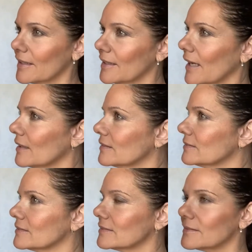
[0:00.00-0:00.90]
Yeah.
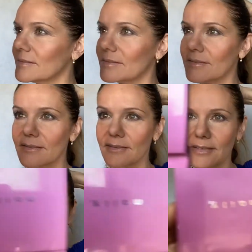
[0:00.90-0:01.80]

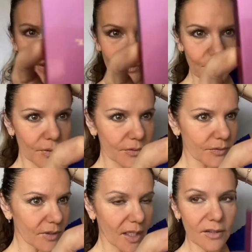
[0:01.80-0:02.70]
Unbelievable.
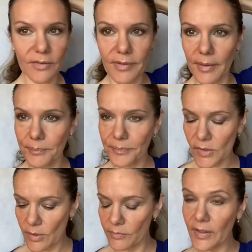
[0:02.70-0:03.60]
I love it.
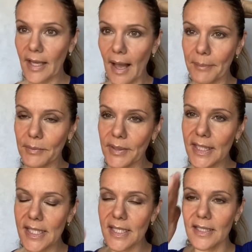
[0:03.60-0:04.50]
So I'm very happy with
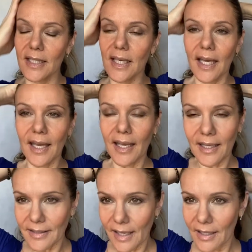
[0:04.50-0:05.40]
this.
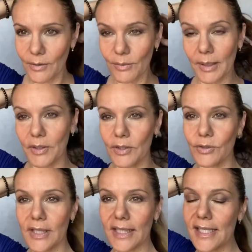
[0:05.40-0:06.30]
And uh, what I'm going to
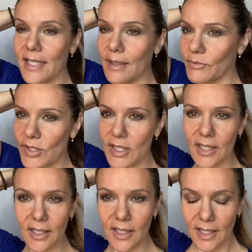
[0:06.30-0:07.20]
do, like I said, I'm just
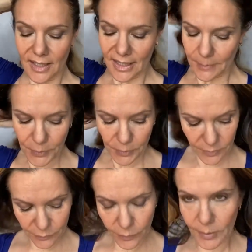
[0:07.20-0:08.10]
going to keep you
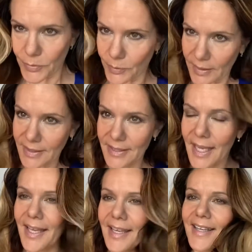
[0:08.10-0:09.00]
informed throughout the
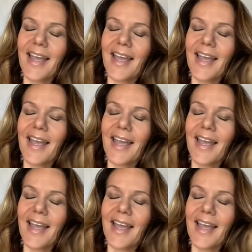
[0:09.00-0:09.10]
day.